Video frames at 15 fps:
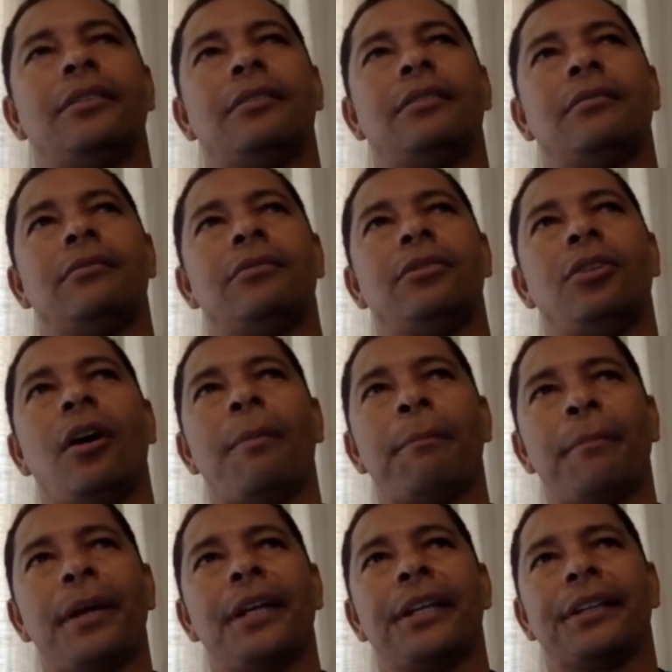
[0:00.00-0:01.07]
Not
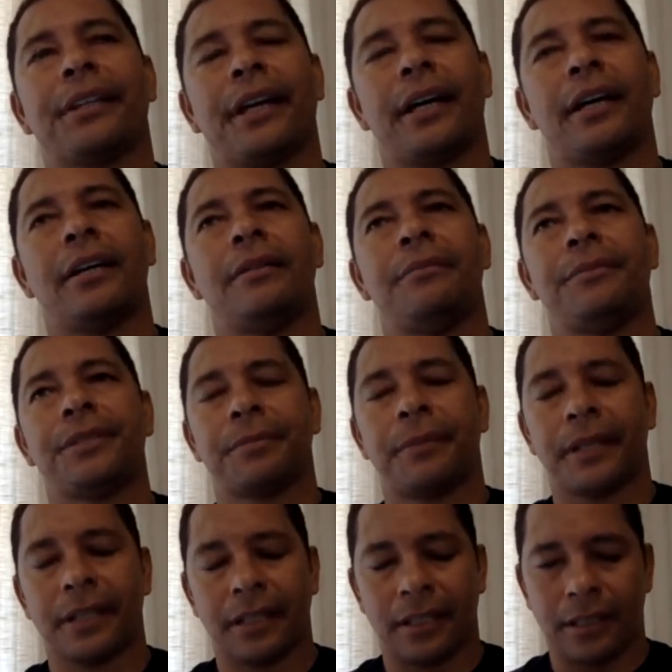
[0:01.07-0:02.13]
many times,
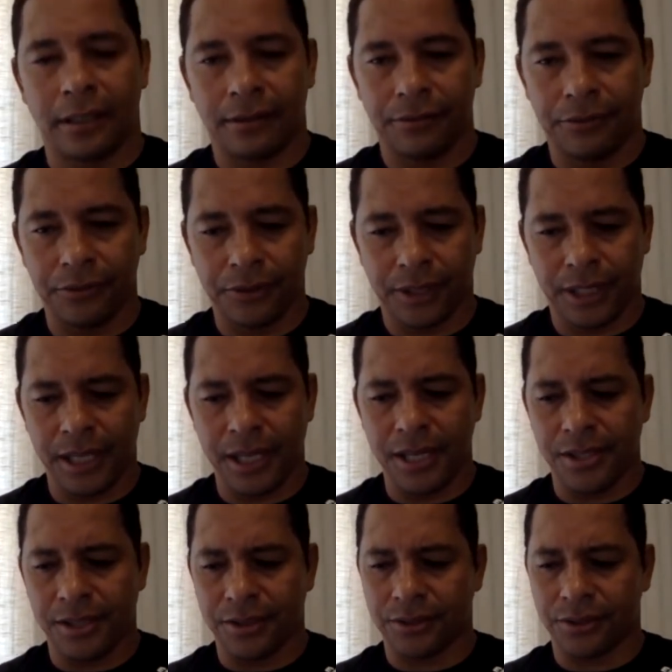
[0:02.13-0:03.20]
but a few
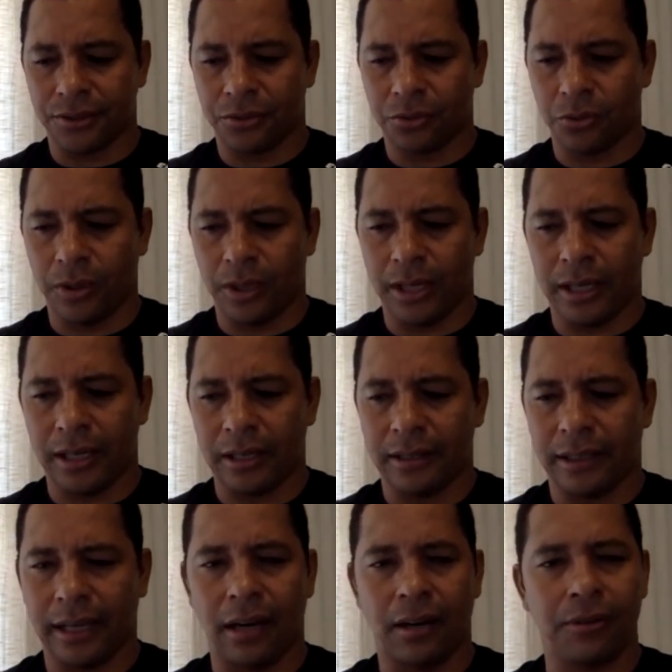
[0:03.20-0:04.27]
occasions where in
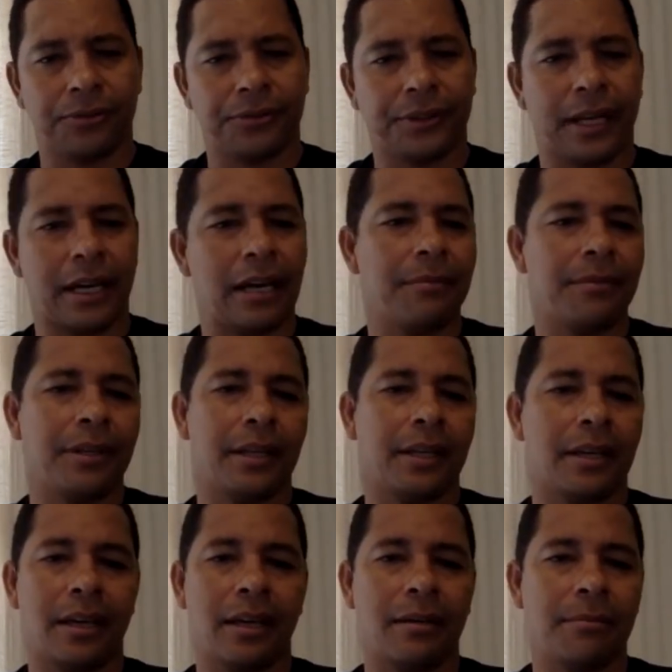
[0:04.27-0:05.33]
the half time he
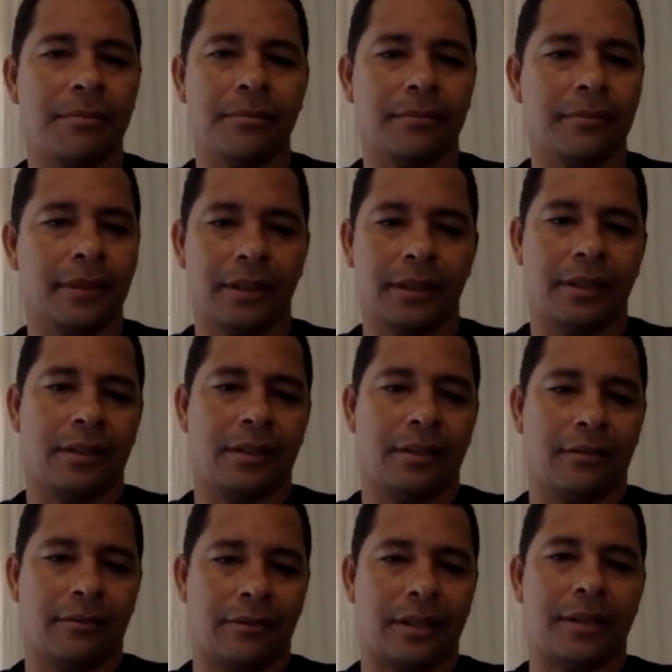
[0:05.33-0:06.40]
came
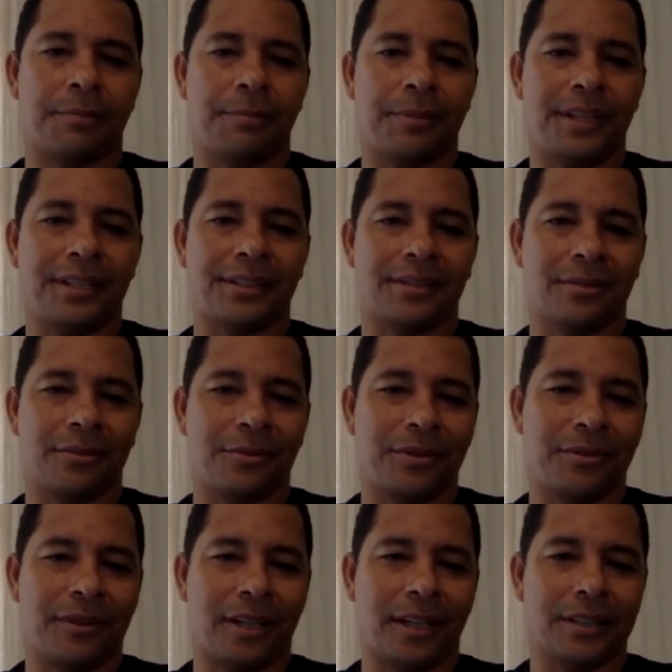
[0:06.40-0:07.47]
very pissed
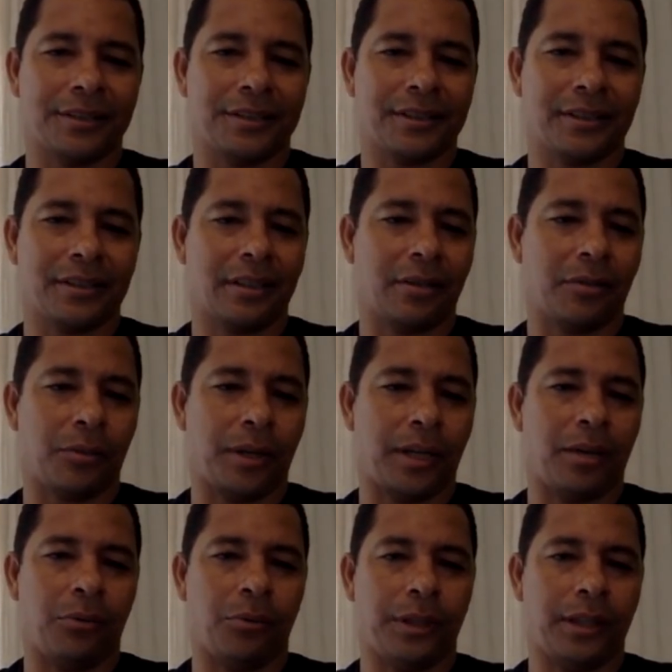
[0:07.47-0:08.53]
with us, the
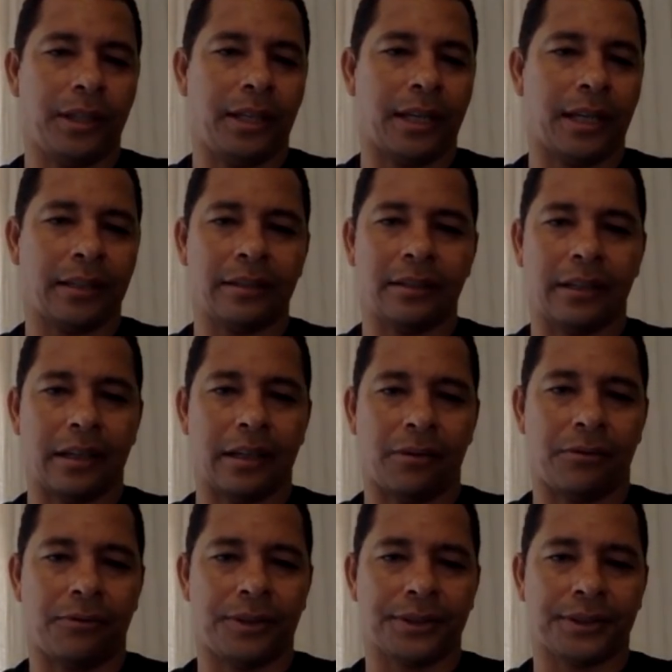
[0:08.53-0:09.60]
way we had our
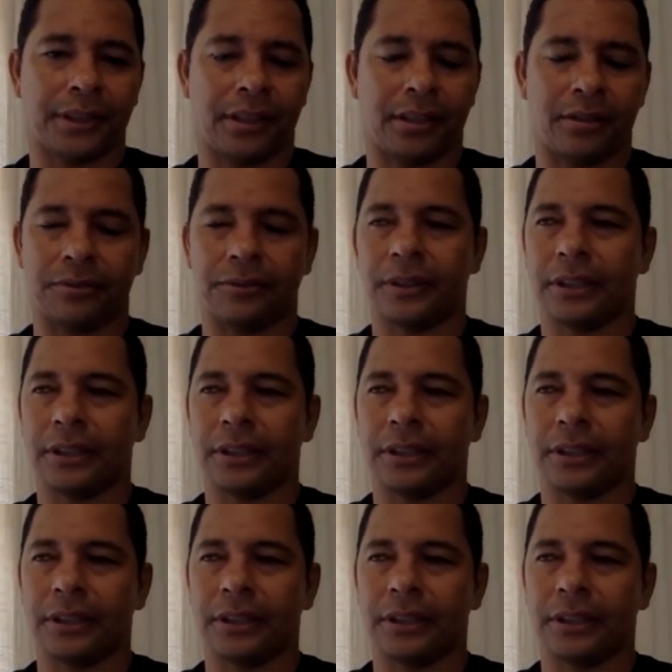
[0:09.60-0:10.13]
first half.